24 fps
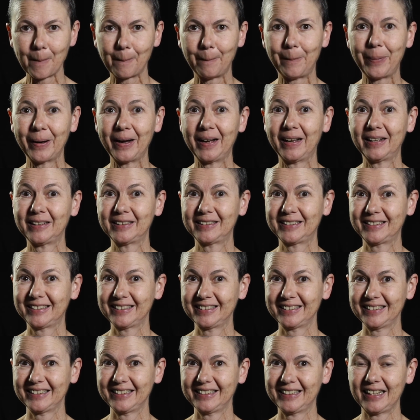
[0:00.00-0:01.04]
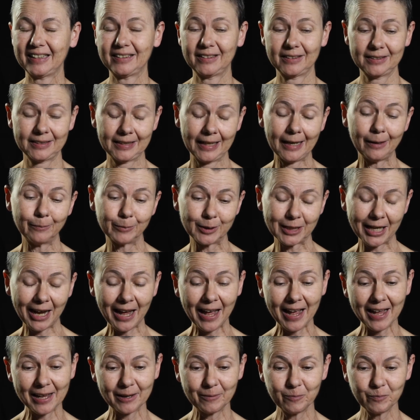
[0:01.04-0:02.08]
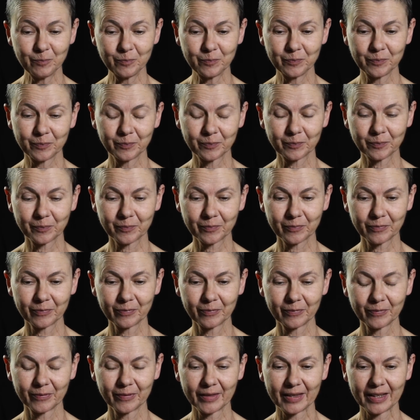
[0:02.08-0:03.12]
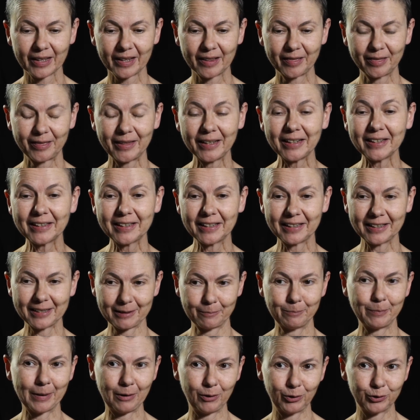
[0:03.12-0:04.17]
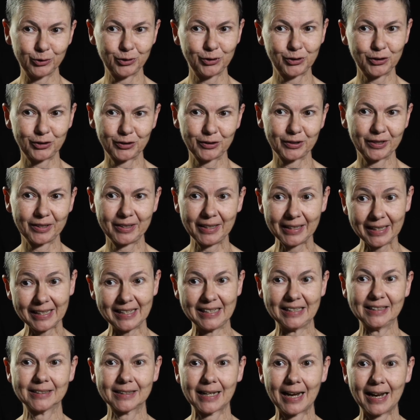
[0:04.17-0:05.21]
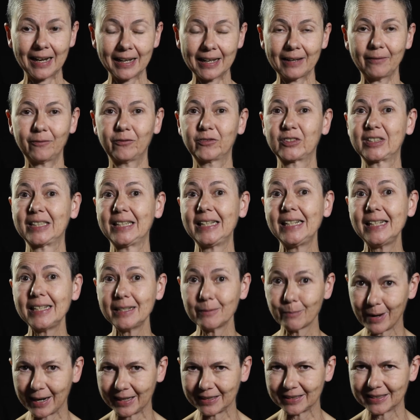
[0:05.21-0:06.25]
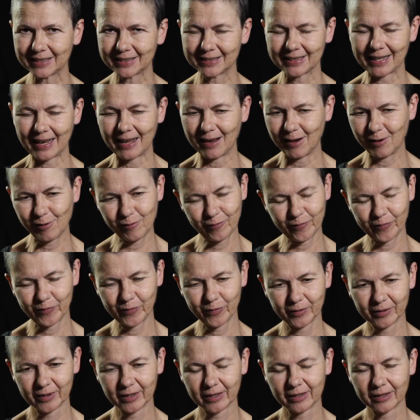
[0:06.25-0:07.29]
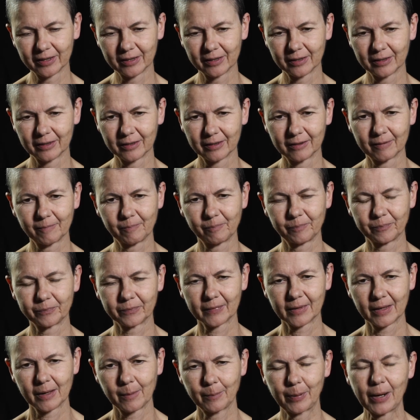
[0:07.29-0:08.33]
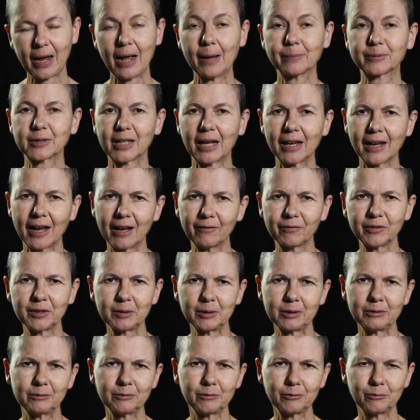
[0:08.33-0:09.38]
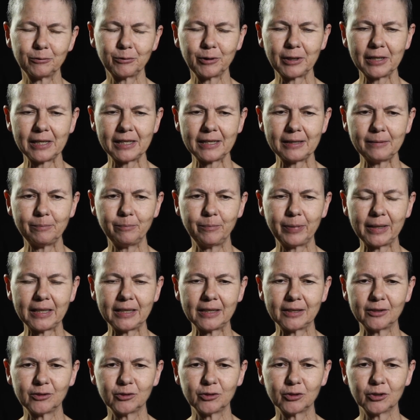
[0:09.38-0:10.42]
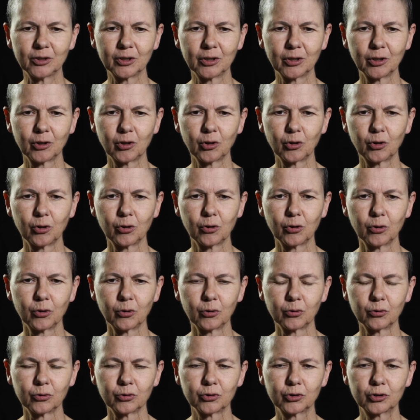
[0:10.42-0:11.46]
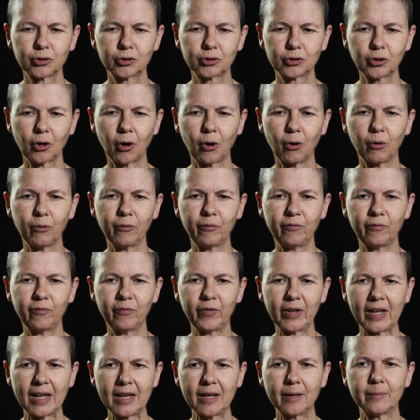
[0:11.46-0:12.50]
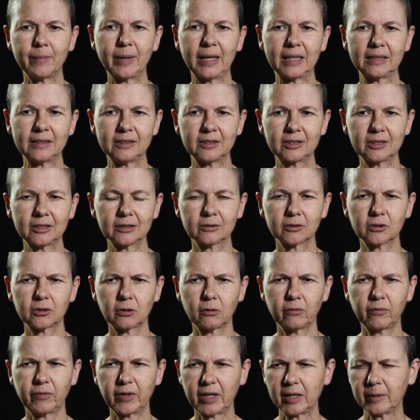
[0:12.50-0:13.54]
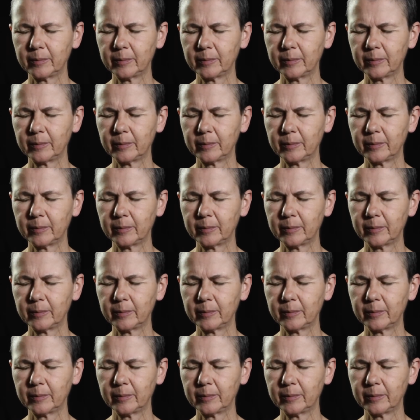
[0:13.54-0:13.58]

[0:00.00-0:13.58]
but at the same time, thinking about this, I have seen myself, perhaps I haven't really been so vehement, so